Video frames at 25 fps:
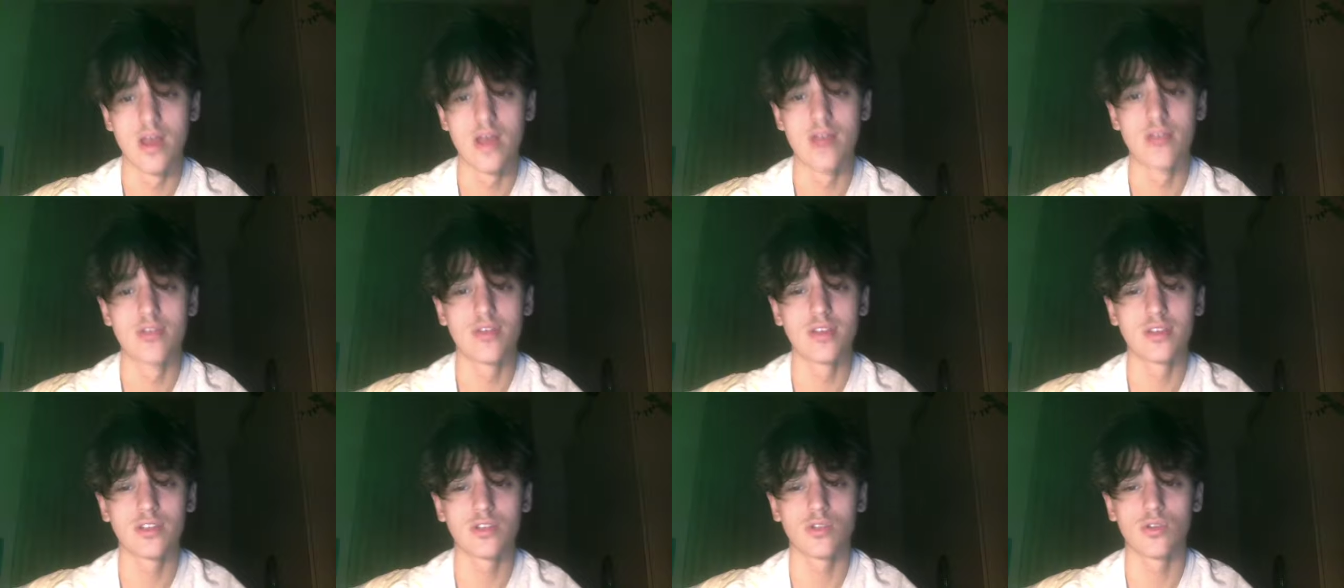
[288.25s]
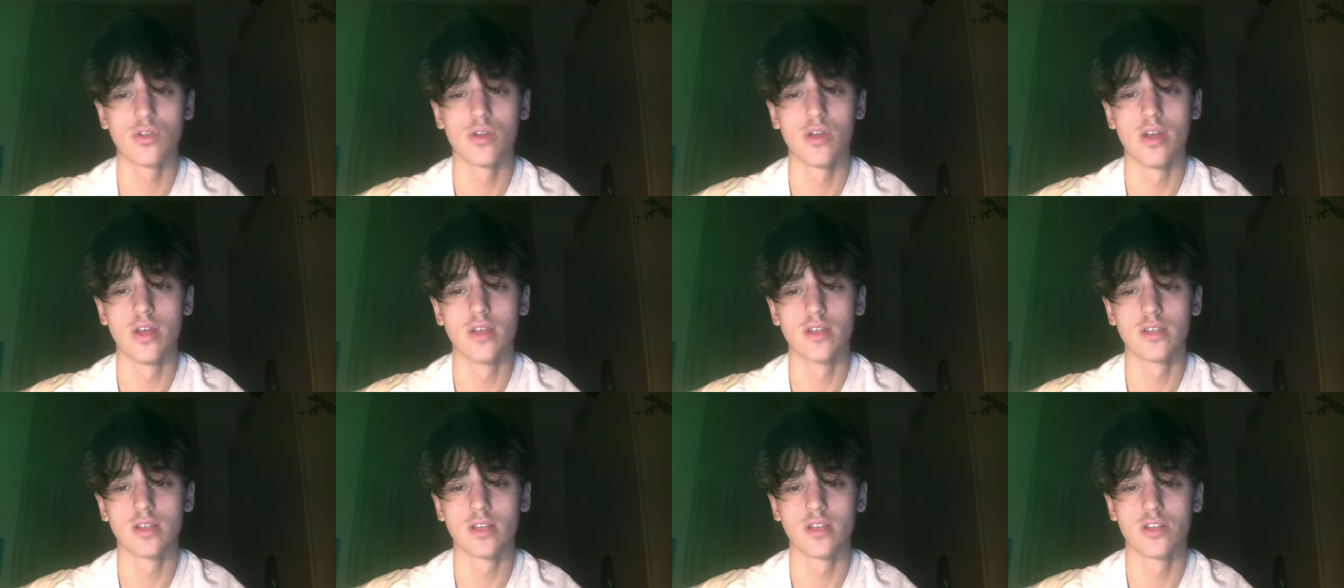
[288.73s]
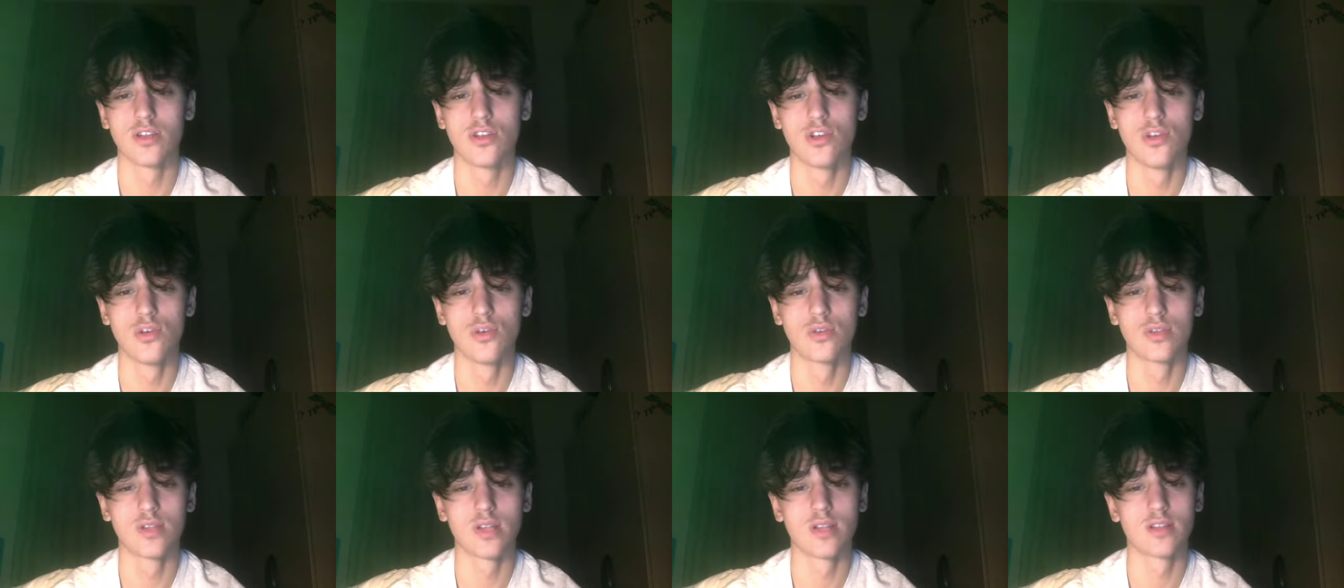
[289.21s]
This creates a
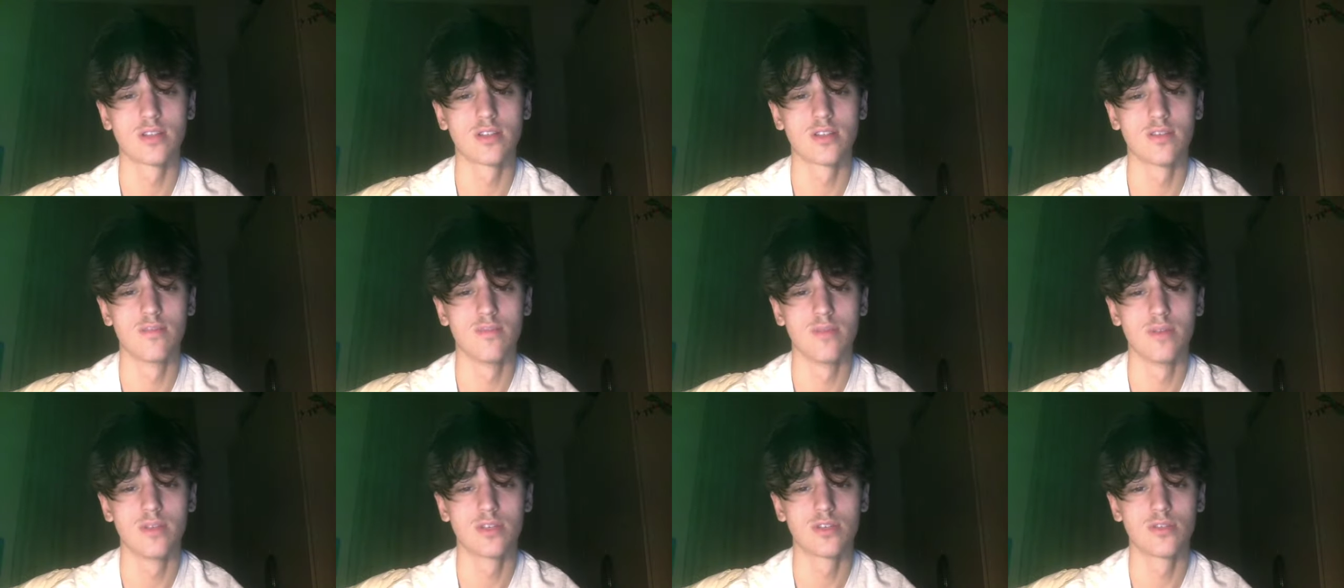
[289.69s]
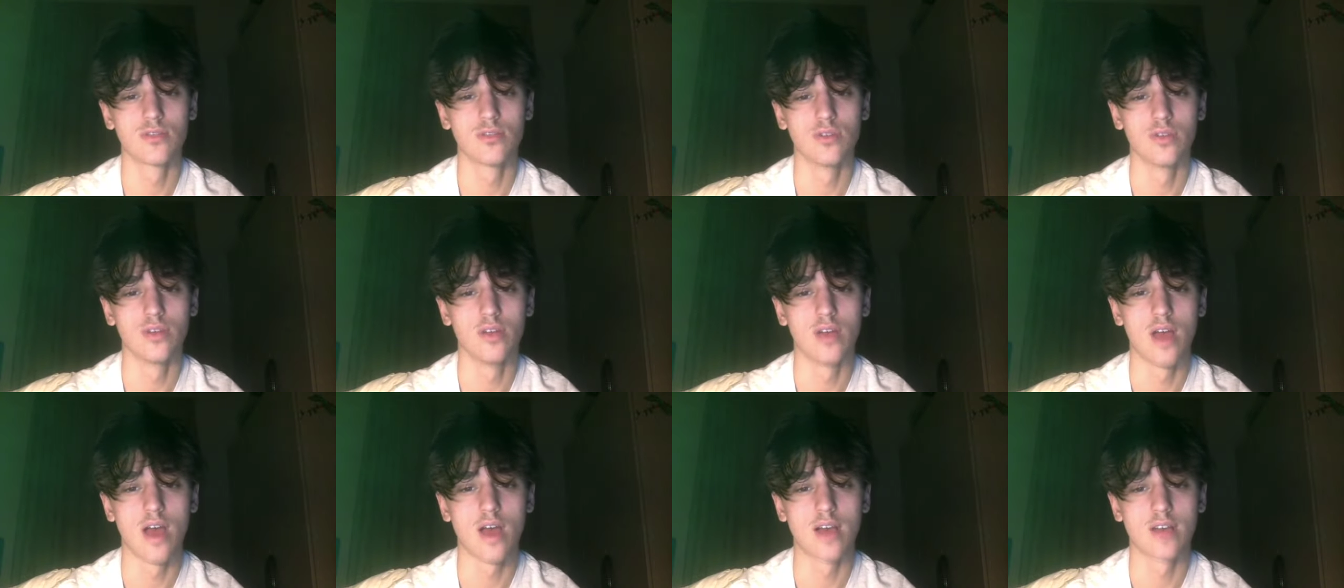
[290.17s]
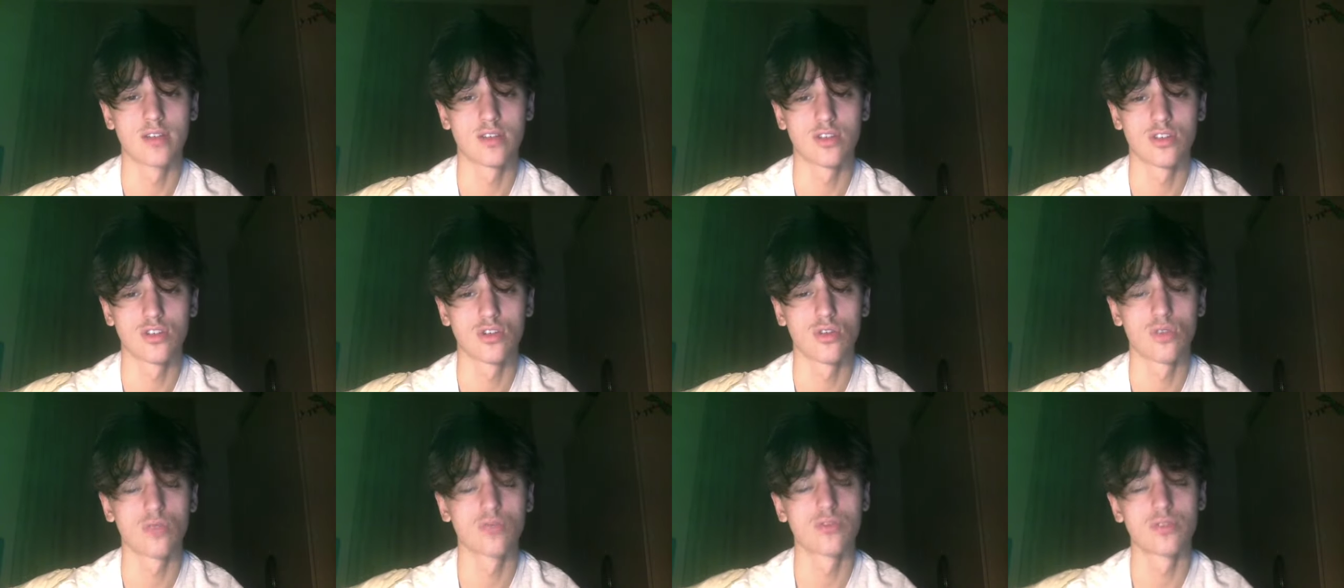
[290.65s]
huge sense of mystery as the
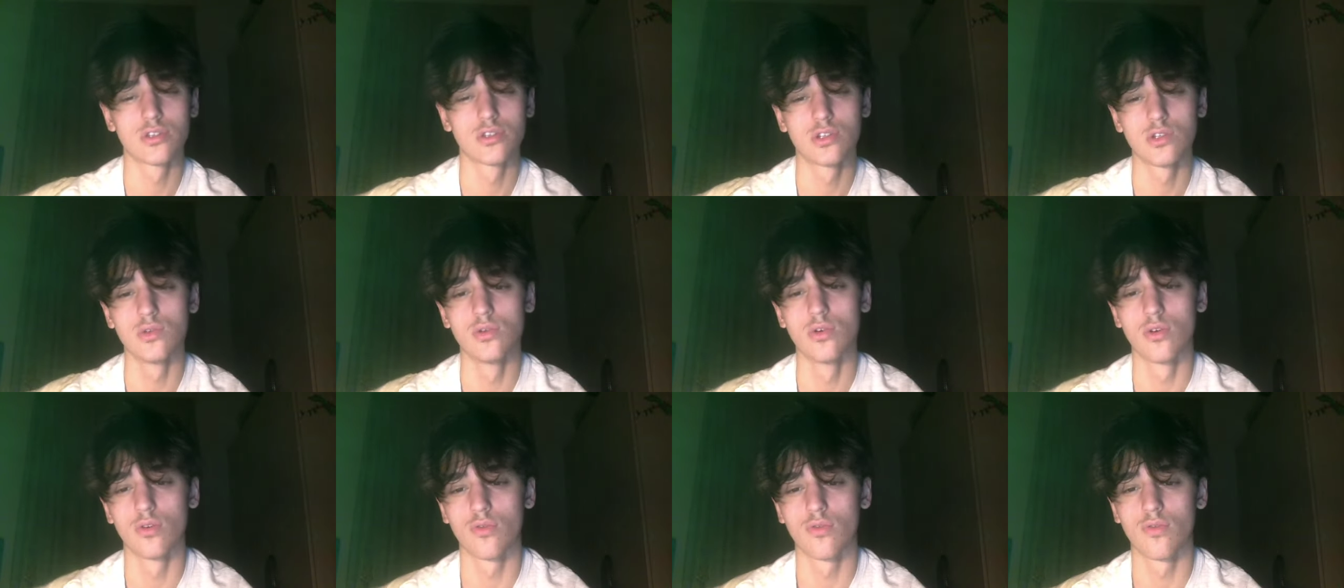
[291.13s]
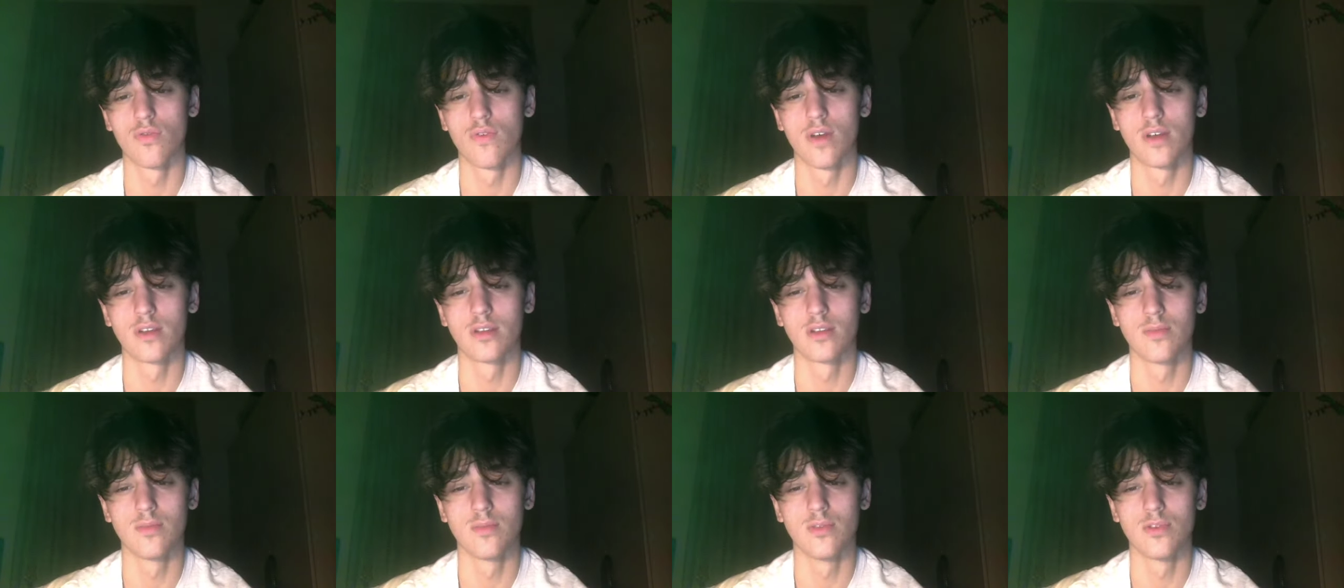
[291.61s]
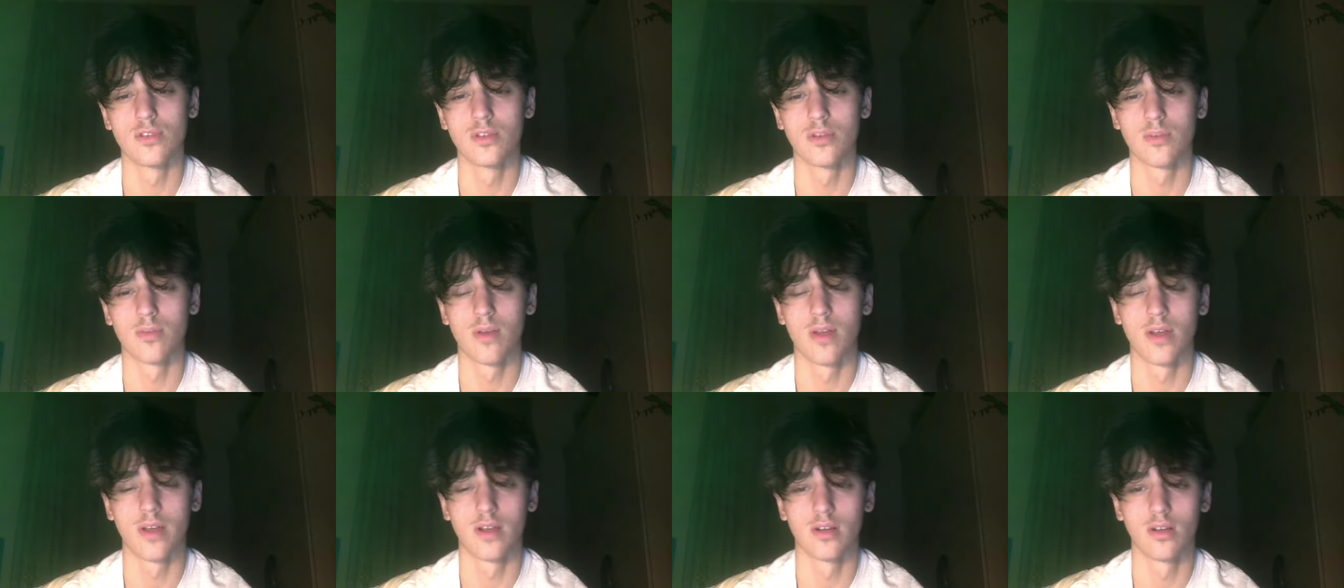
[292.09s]
shots do not reflect the music
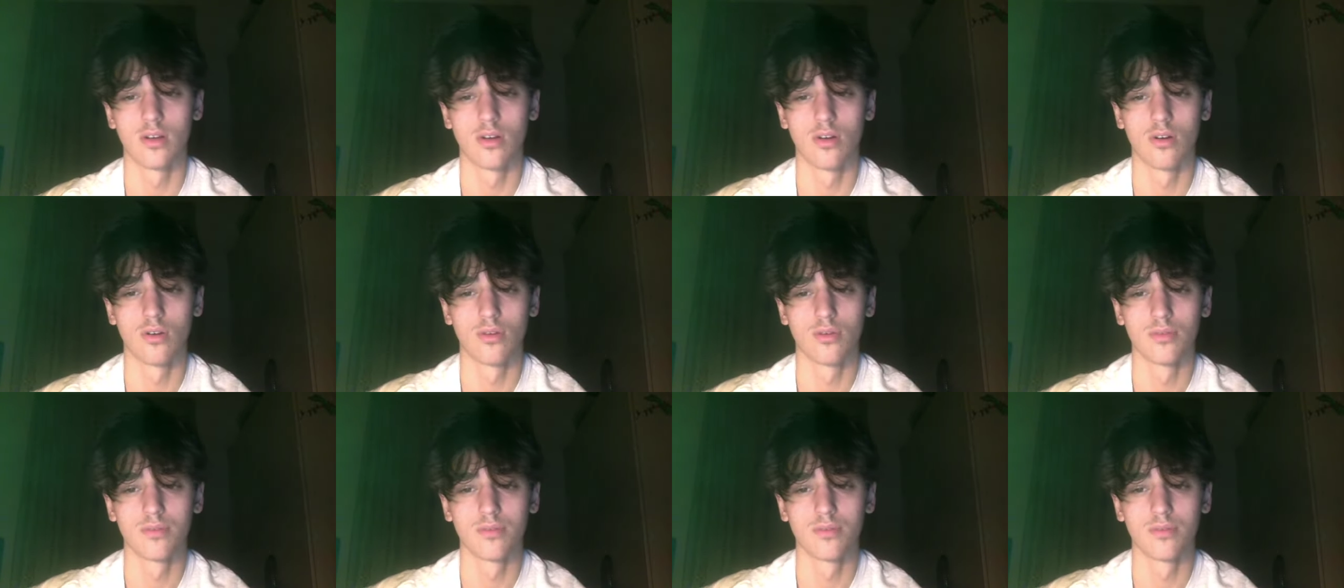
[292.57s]
playing along.